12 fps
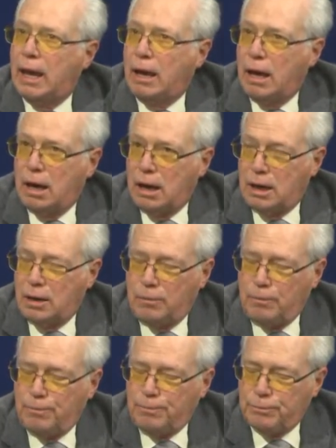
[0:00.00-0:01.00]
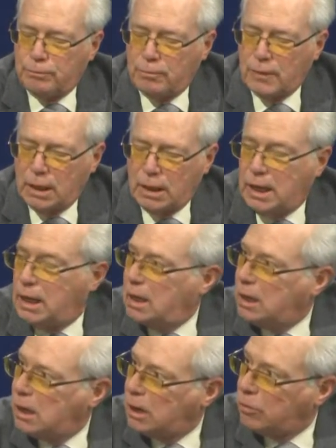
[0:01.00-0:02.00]
Um, Nadine
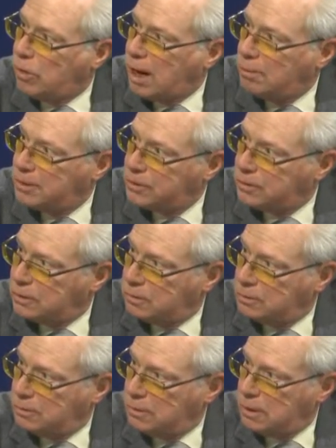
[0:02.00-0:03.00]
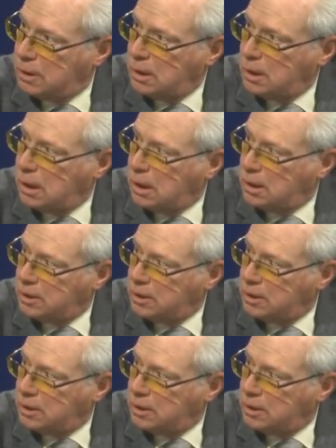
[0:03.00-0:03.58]
Hunt Robinson mm-hmm.